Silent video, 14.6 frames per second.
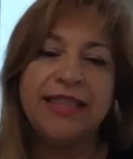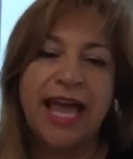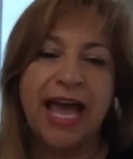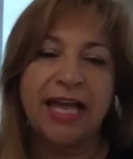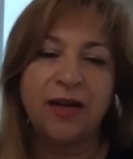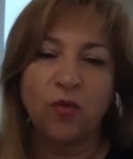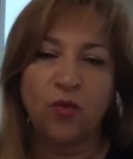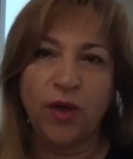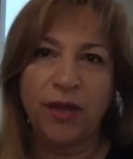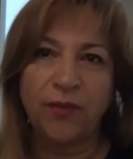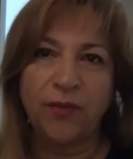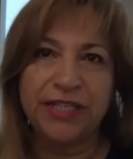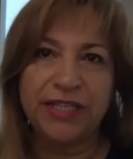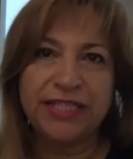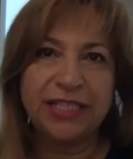that
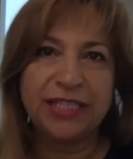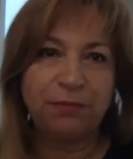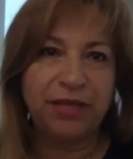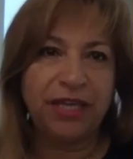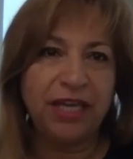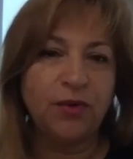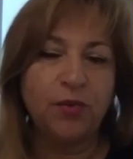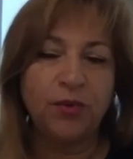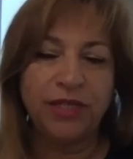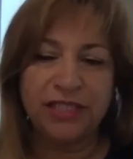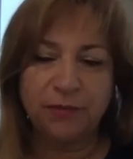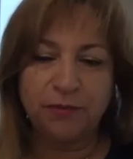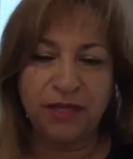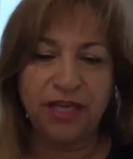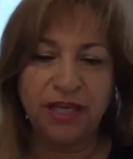when we speak
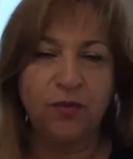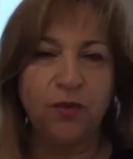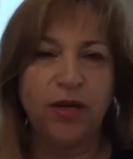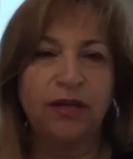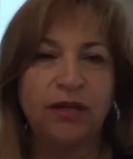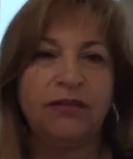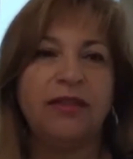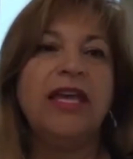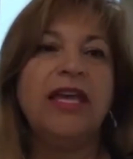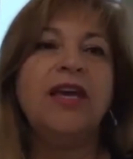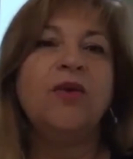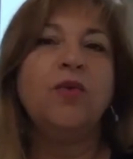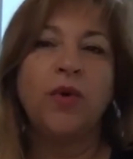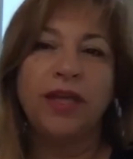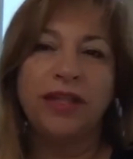
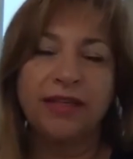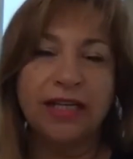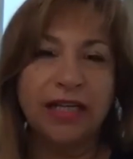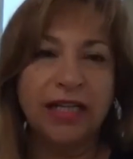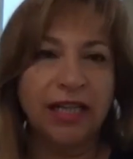with